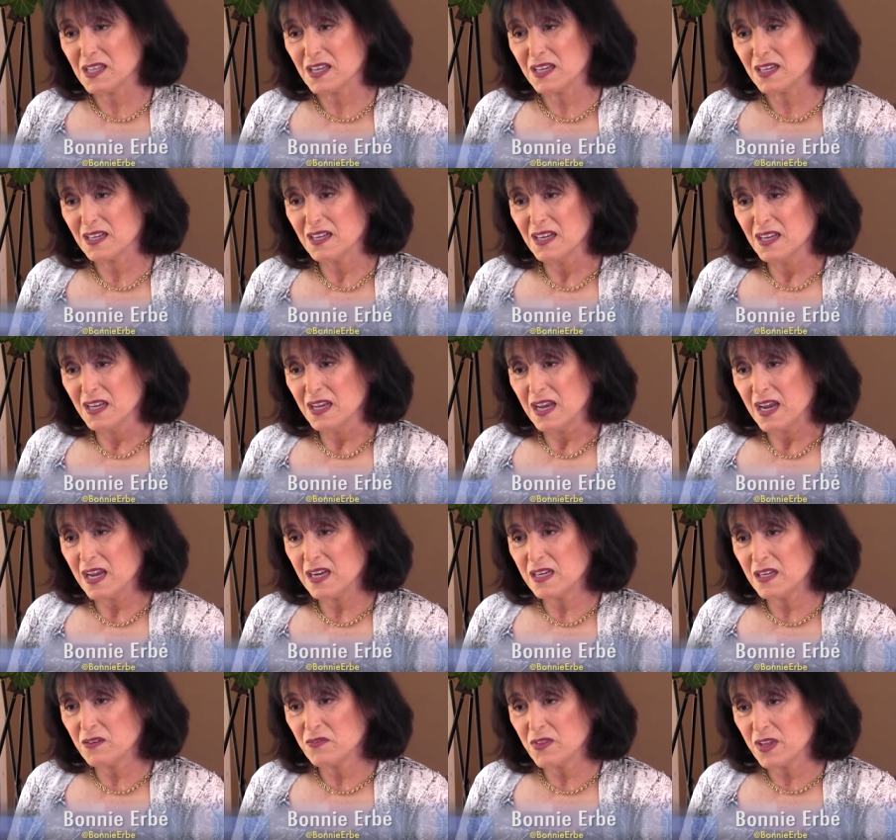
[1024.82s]
that
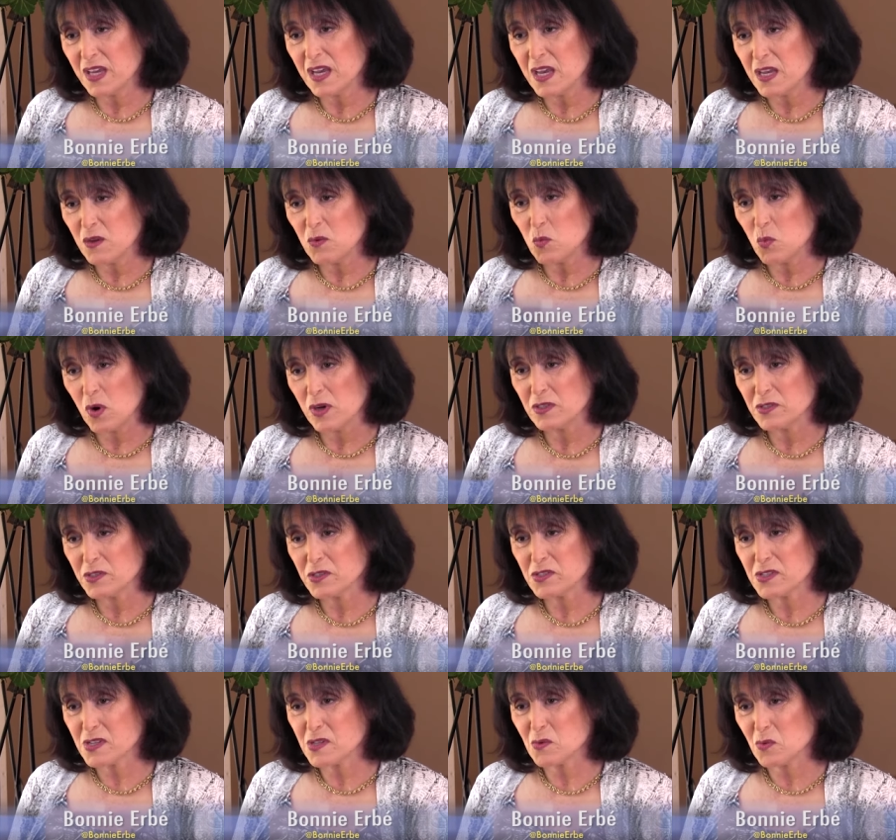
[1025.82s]
any of the eight
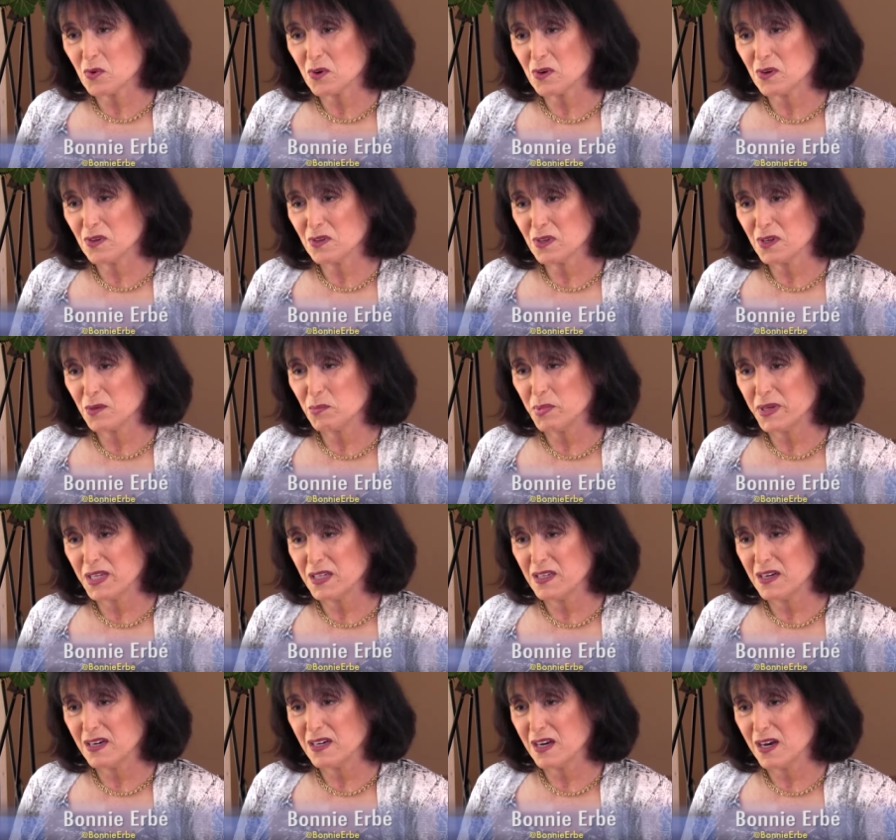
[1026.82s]
wonders of the world could be
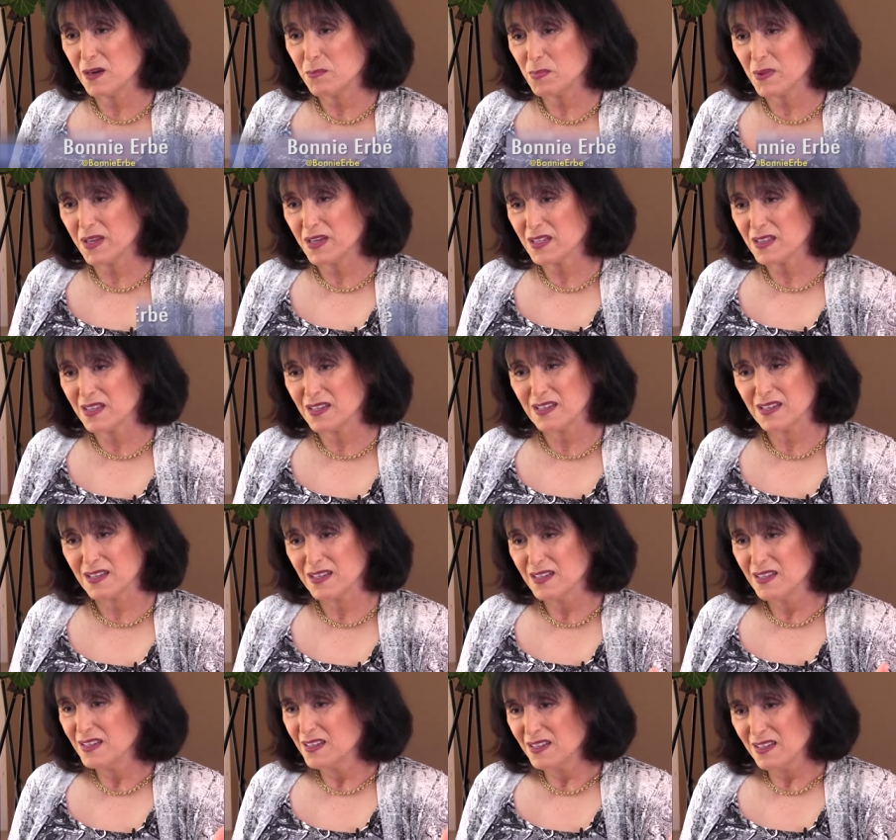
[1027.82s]
dug up, like the
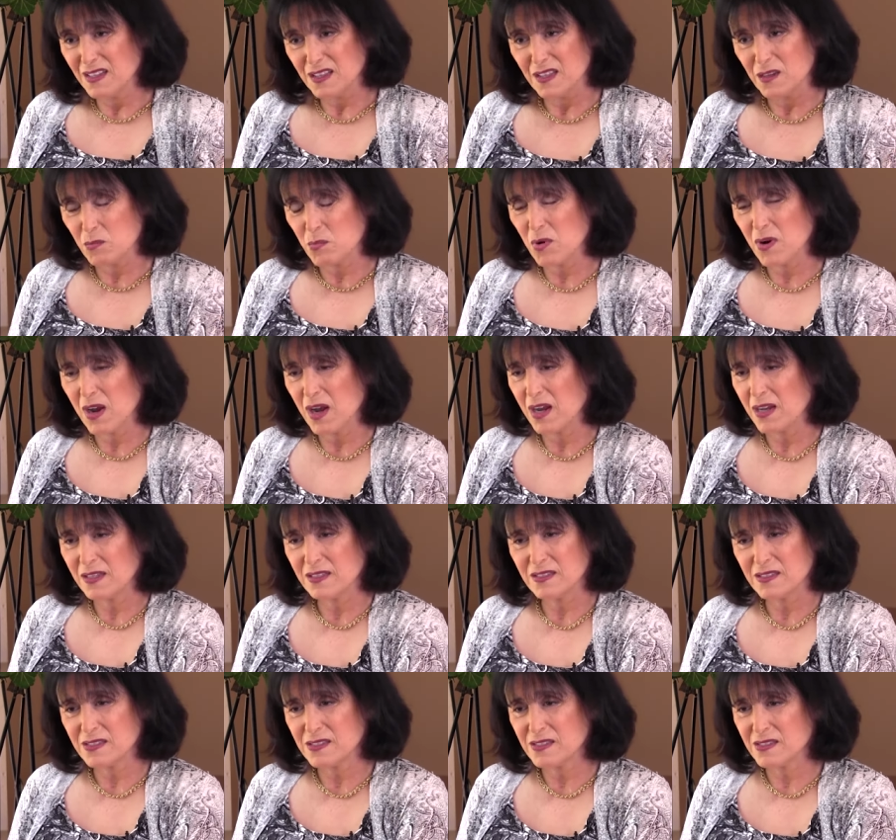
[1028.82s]
the
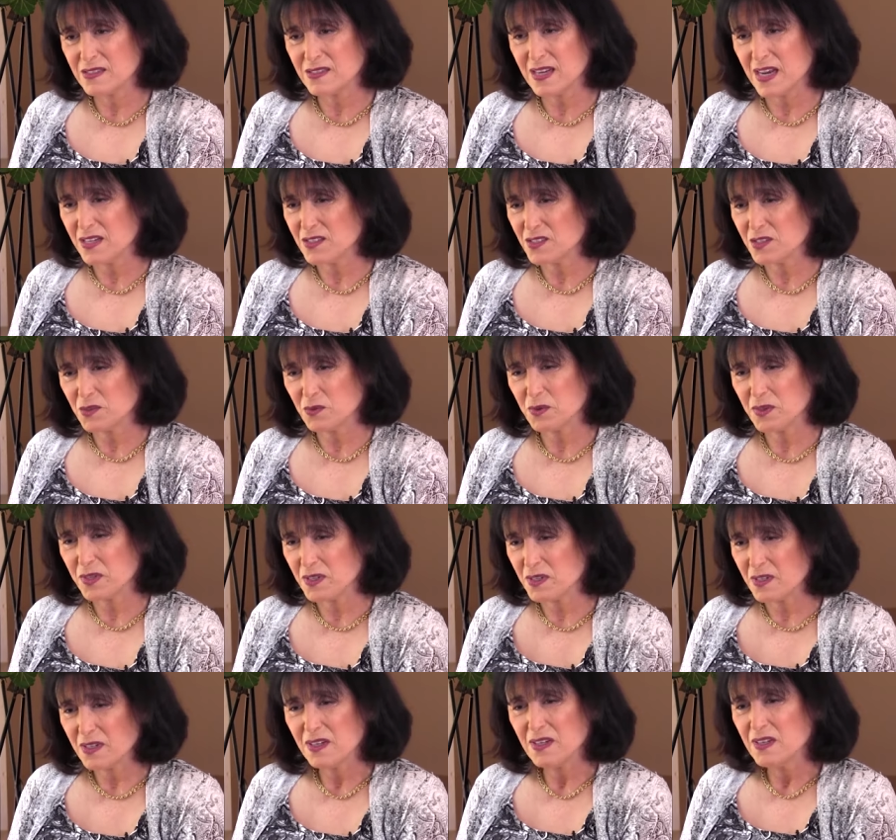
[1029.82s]
bronze statue
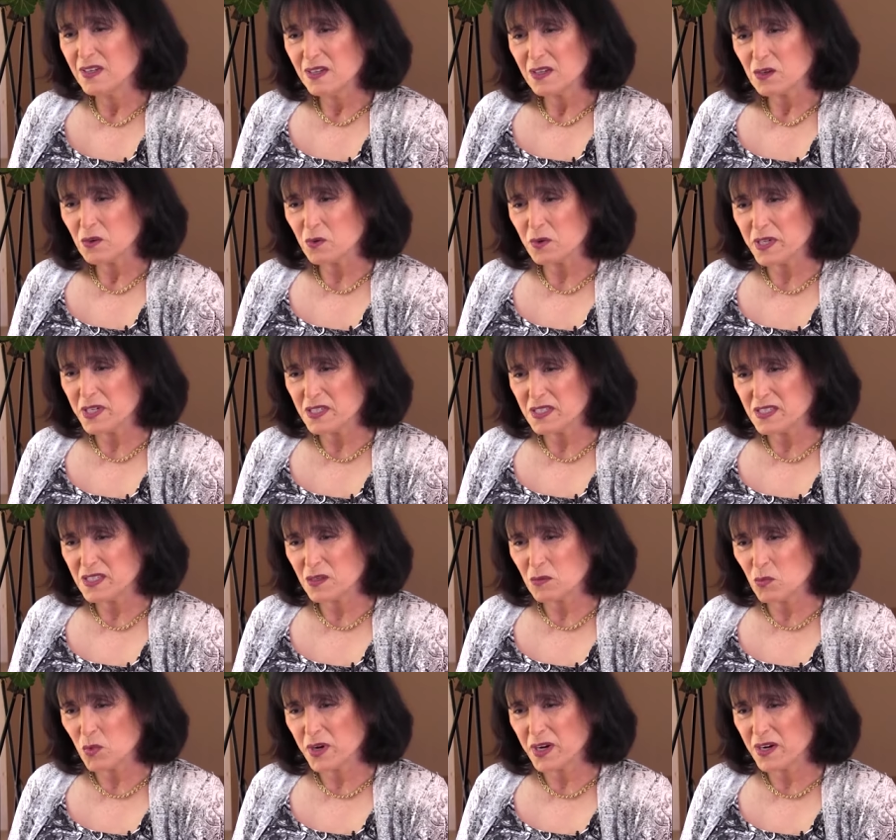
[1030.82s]
in Greece
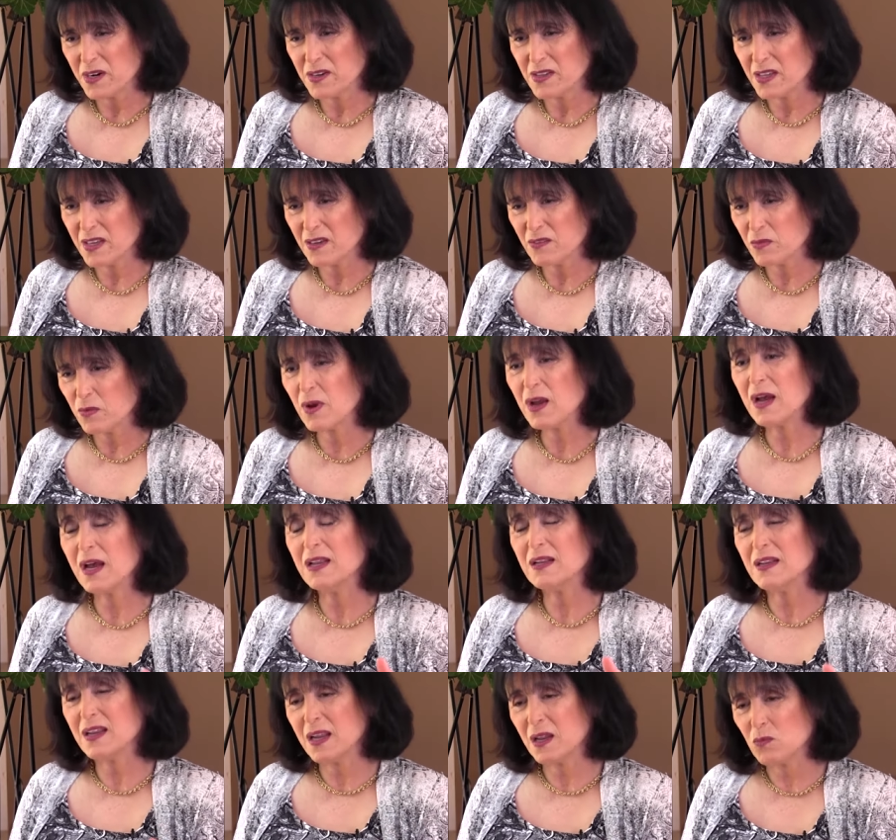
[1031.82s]
somewhere, that,
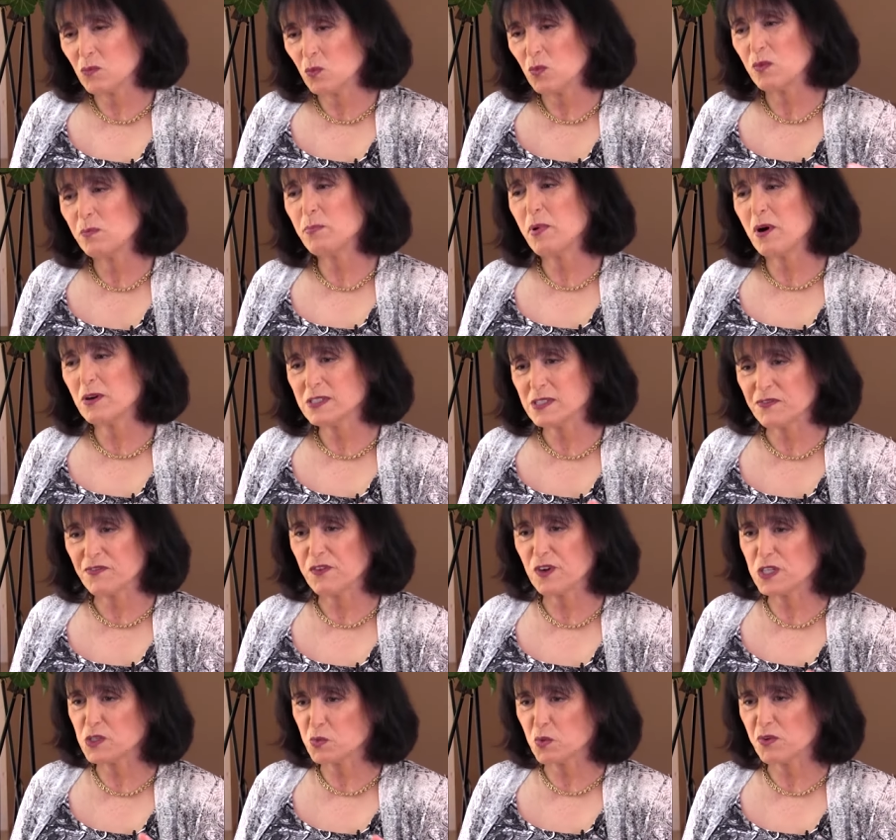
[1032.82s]
and, and parts of
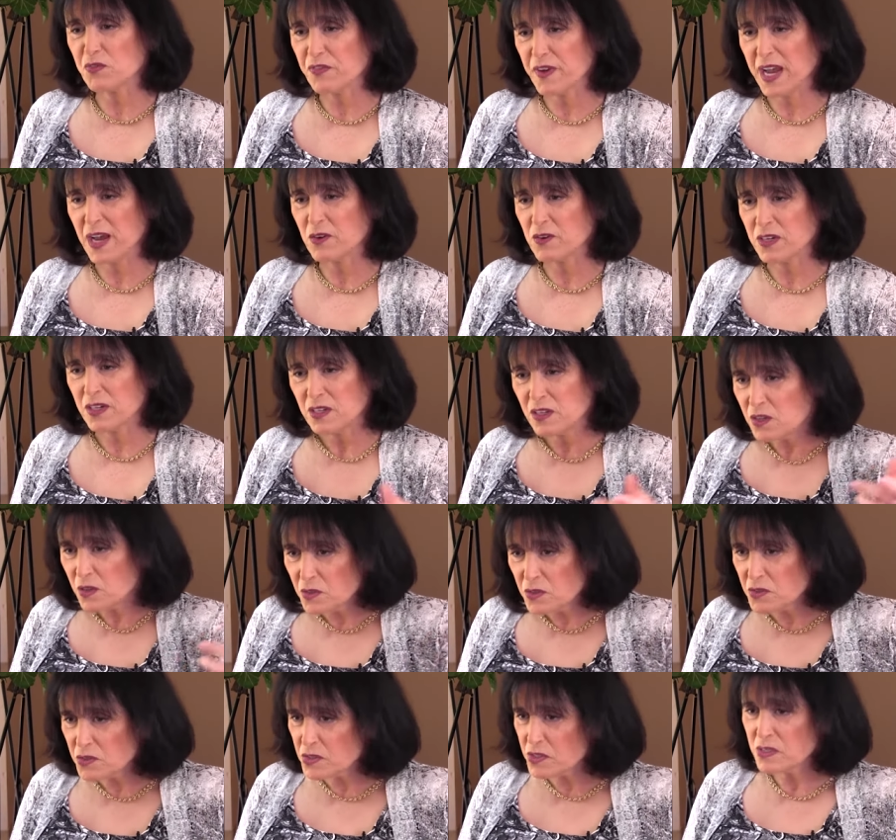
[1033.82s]
which were found and
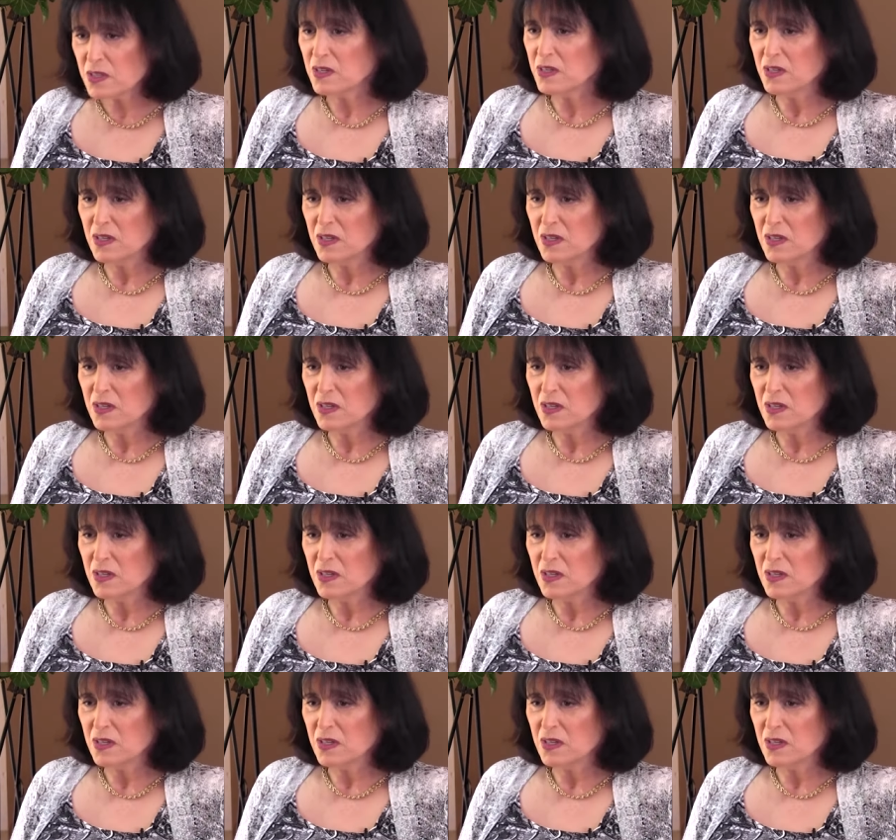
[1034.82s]
used,